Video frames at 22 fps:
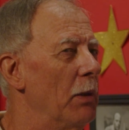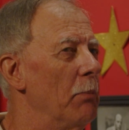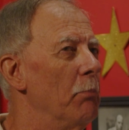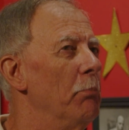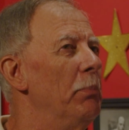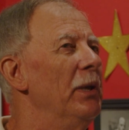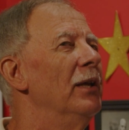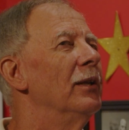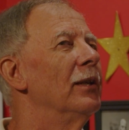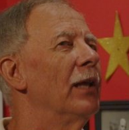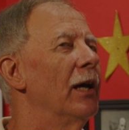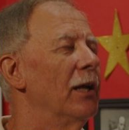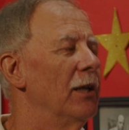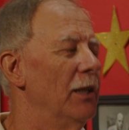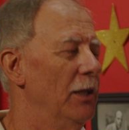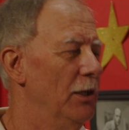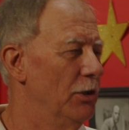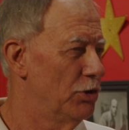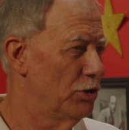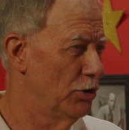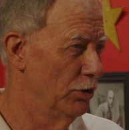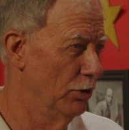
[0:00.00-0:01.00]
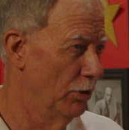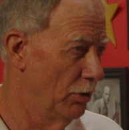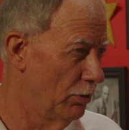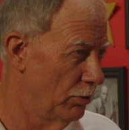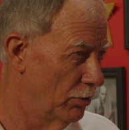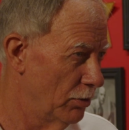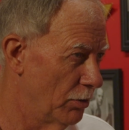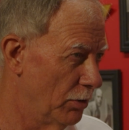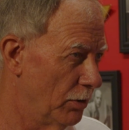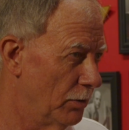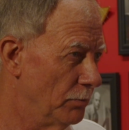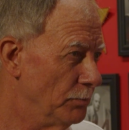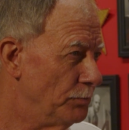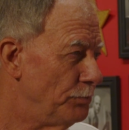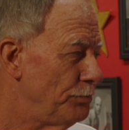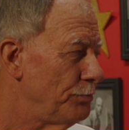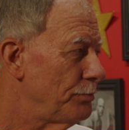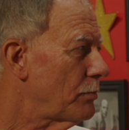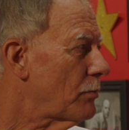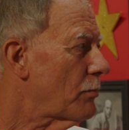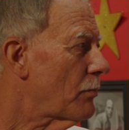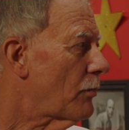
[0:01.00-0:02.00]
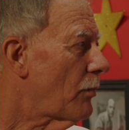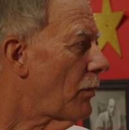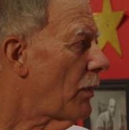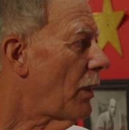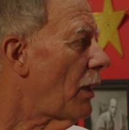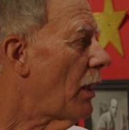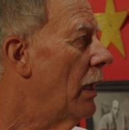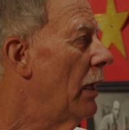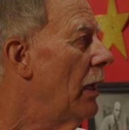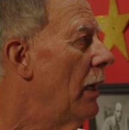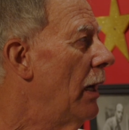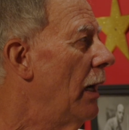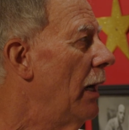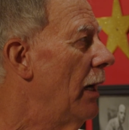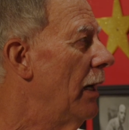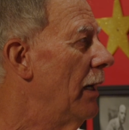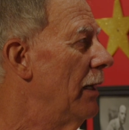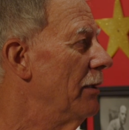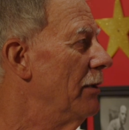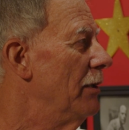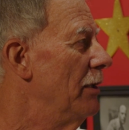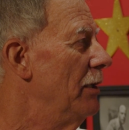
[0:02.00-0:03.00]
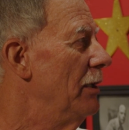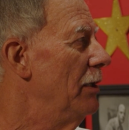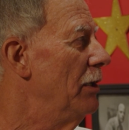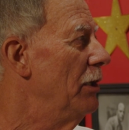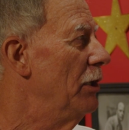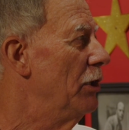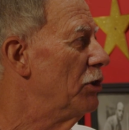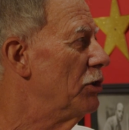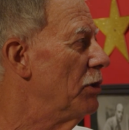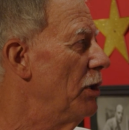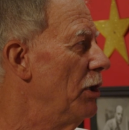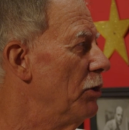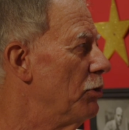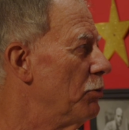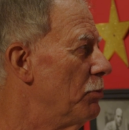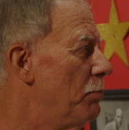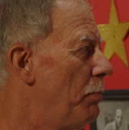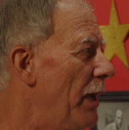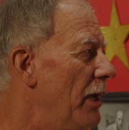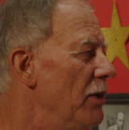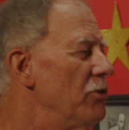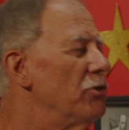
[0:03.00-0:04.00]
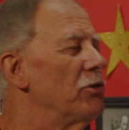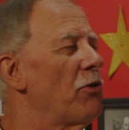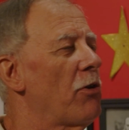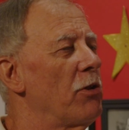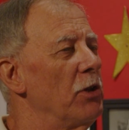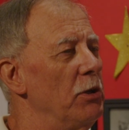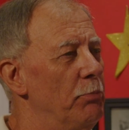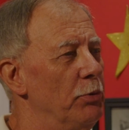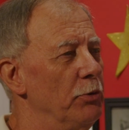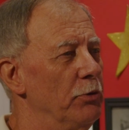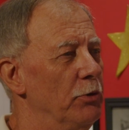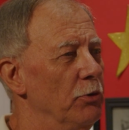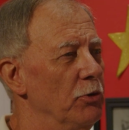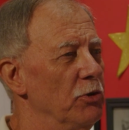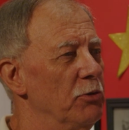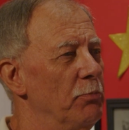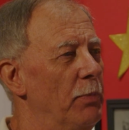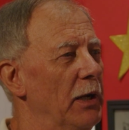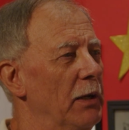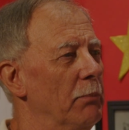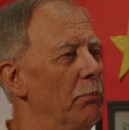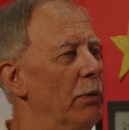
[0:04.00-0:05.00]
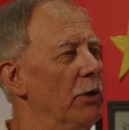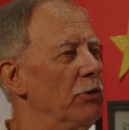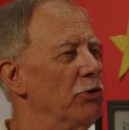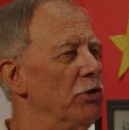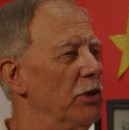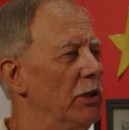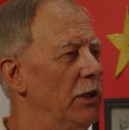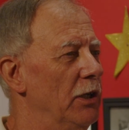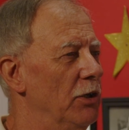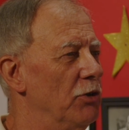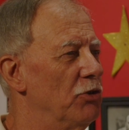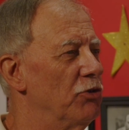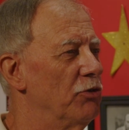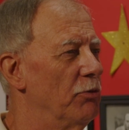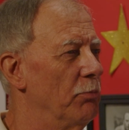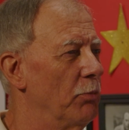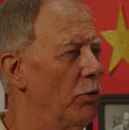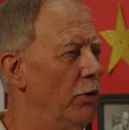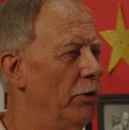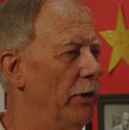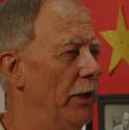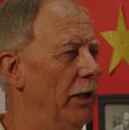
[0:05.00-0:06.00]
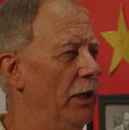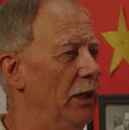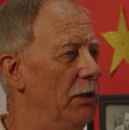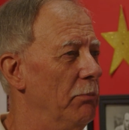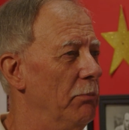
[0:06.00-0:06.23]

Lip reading: being that it's local, it was basically produced by a bunch of kids from Carnegie